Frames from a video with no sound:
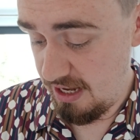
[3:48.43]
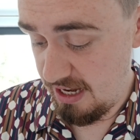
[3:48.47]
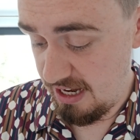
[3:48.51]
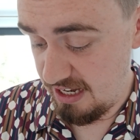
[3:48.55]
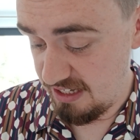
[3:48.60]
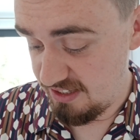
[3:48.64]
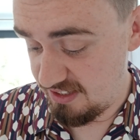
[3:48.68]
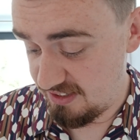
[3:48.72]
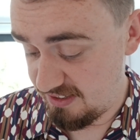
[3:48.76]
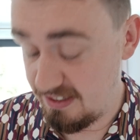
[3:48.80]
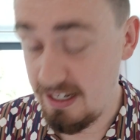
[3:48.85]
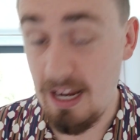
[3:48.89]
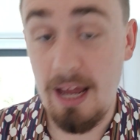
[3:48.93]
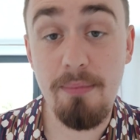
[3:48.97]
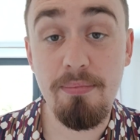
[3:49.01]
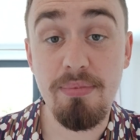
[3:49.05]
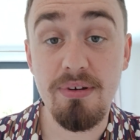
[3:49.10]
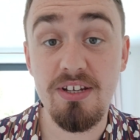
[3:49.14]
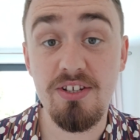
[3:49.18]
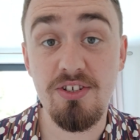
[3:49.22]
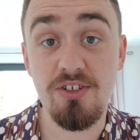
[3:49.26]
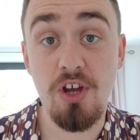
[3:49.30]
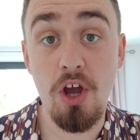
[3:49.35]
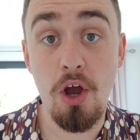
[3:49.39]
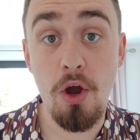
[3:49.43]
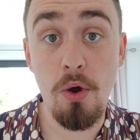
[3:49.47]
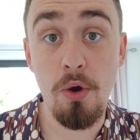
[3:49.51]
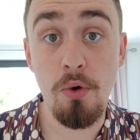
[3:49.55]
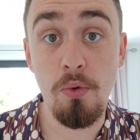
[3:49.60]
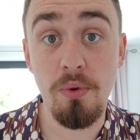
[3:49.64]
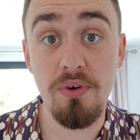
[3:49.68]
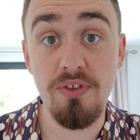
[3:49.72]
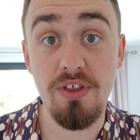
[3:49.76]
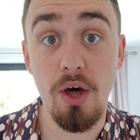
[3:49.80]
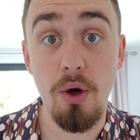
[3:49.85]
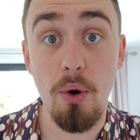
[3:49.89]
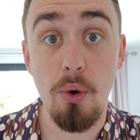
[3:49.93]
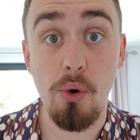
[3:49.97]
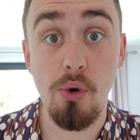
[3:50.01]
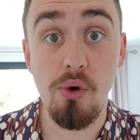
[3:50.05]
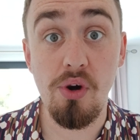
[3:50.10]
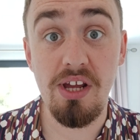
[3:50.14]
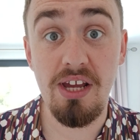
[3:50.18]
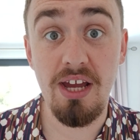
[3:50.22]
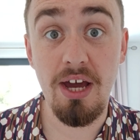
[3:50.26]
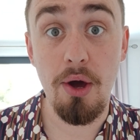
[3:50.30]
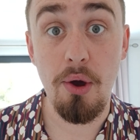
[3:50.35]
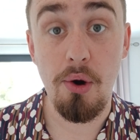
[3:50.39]
and Sab is going with
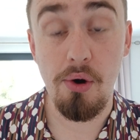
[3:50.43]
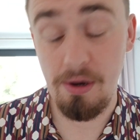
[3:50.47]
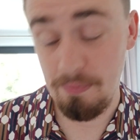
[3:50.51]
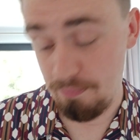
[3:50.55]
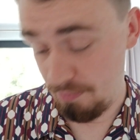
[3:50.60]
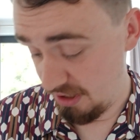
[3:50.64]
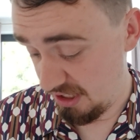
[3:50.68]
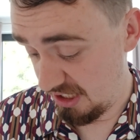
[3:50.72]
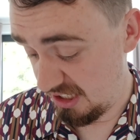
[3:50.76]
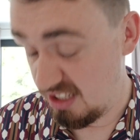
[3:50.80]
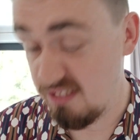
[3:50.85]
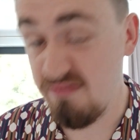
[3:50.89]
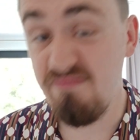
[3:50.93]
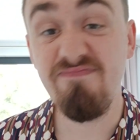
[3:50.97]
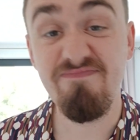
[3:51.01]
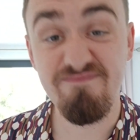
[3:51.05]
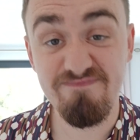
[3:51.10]
Rhea Ripley.